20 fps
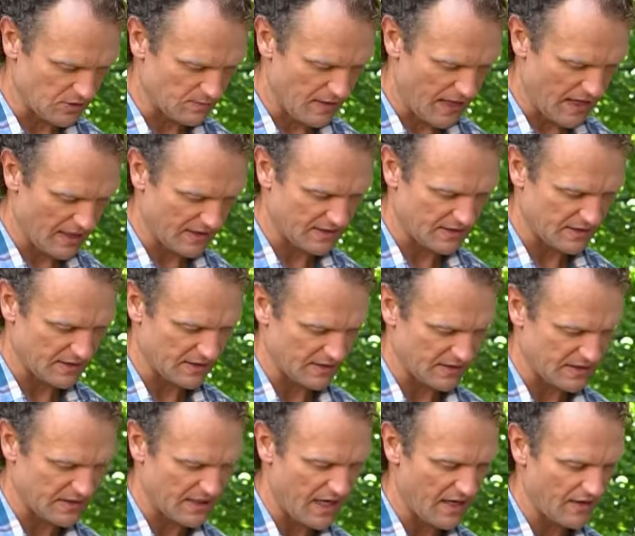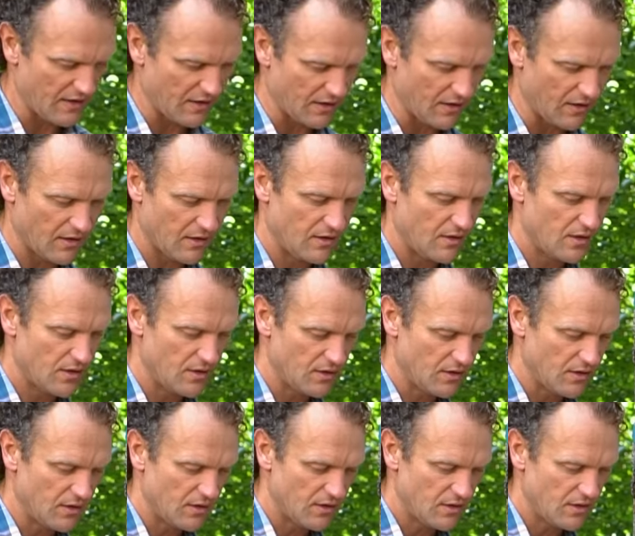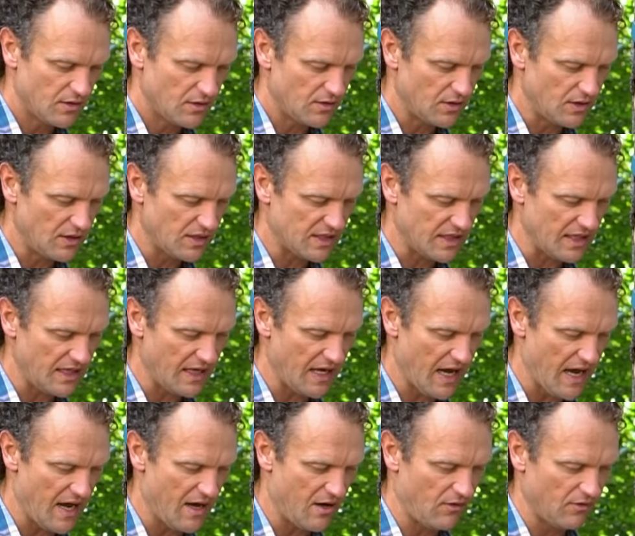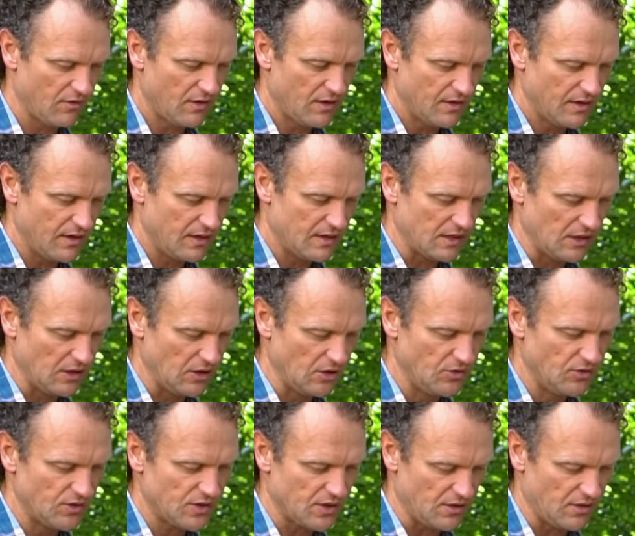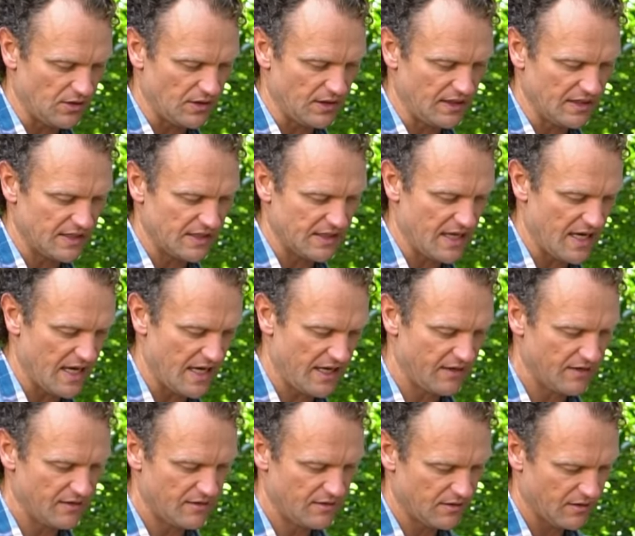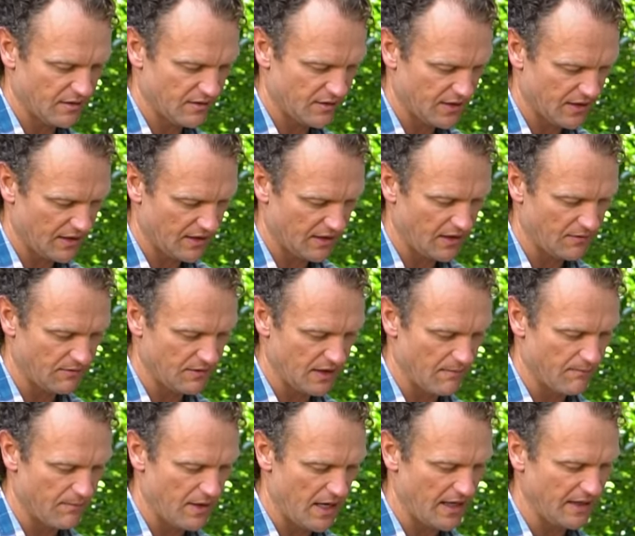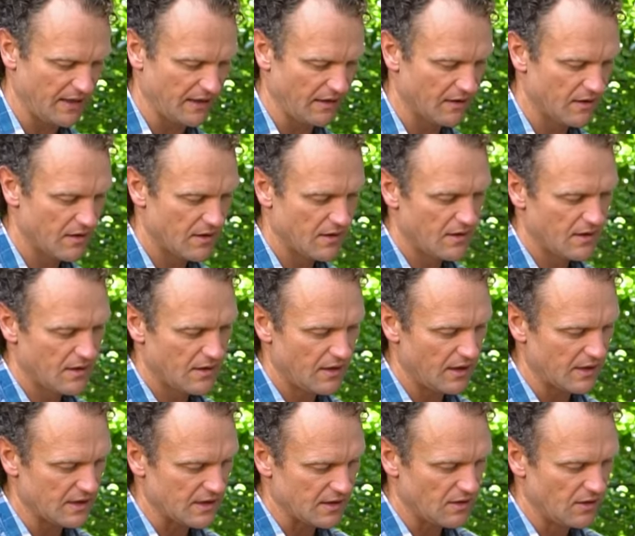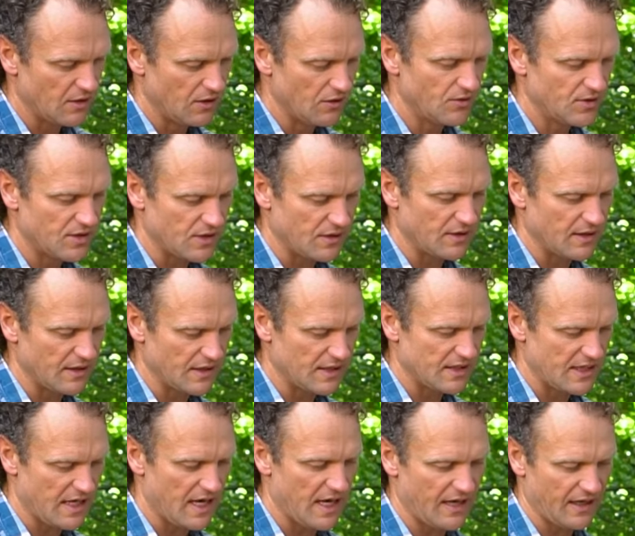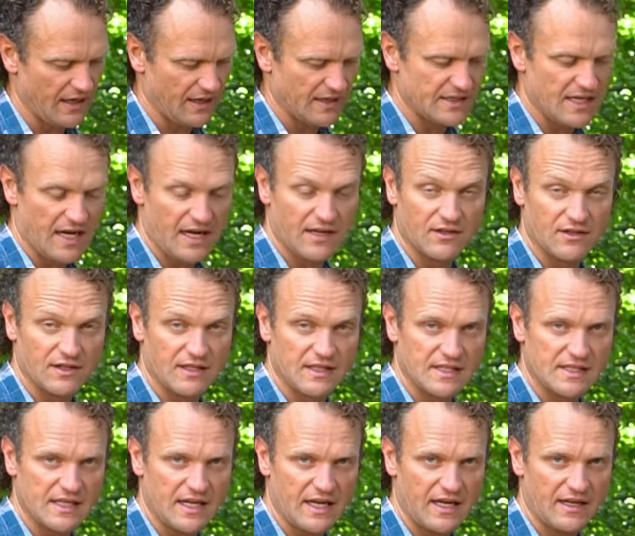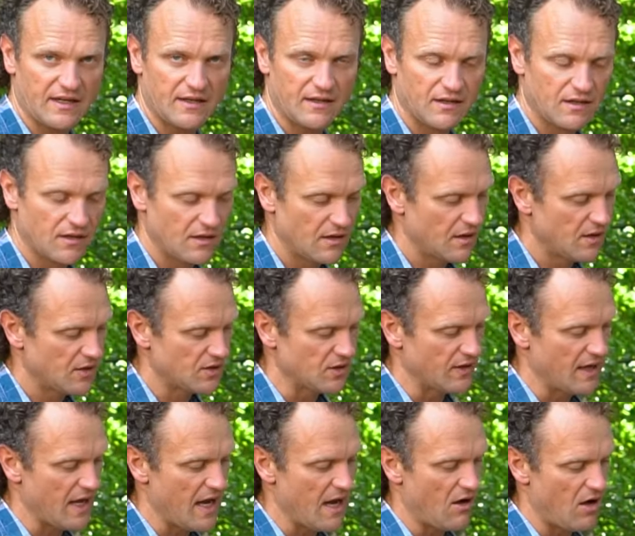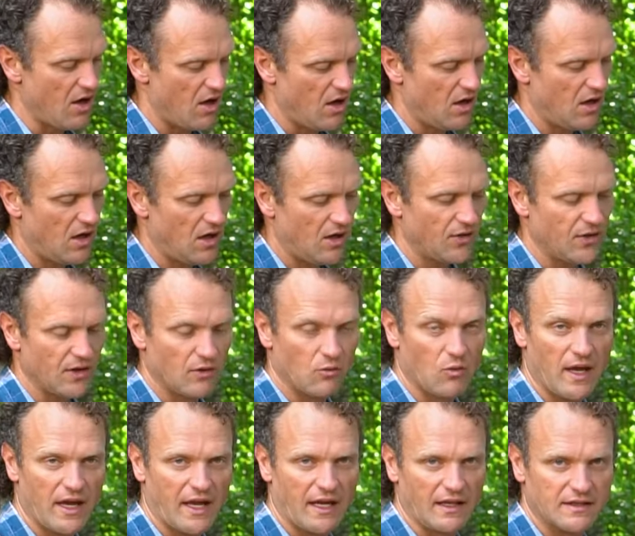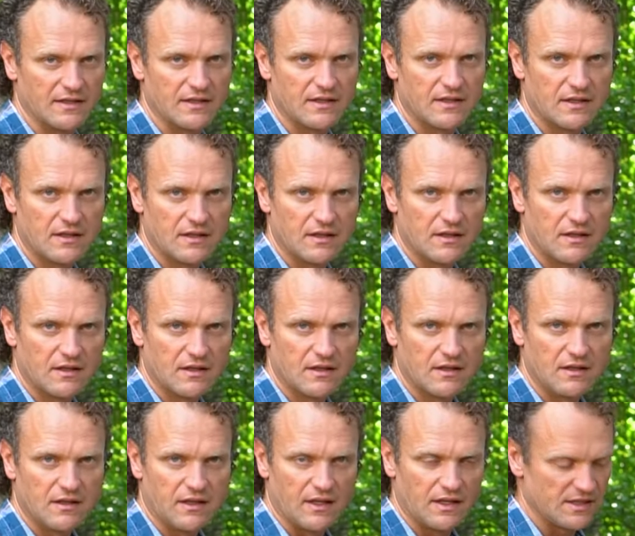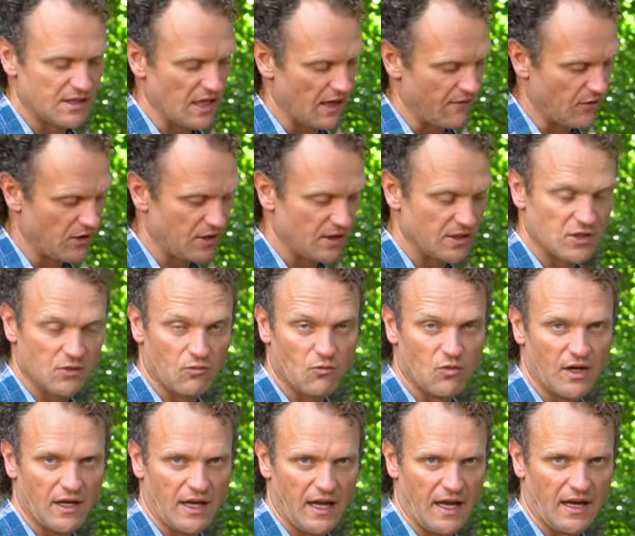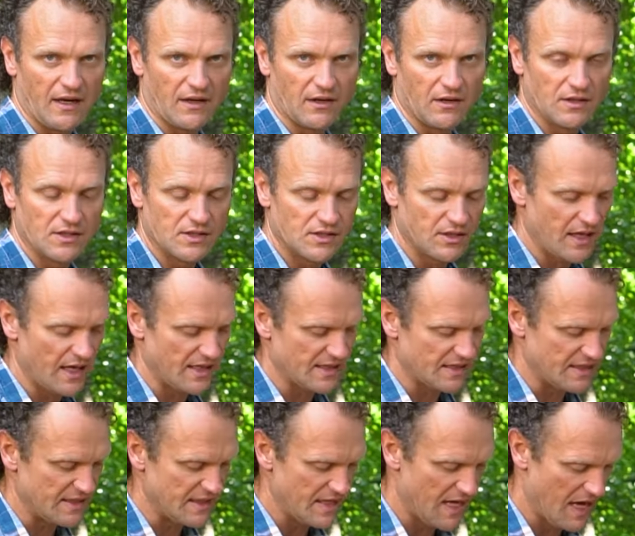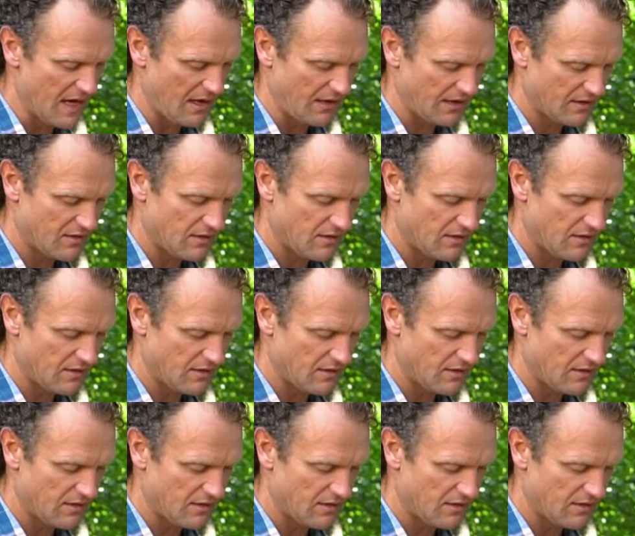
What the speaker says: back to the center, do you see how it's loose on this side? I'll try to keep that binding. It's loose on this side and tight on this side. So now all the weight is diverted to 1 anchor. So that's not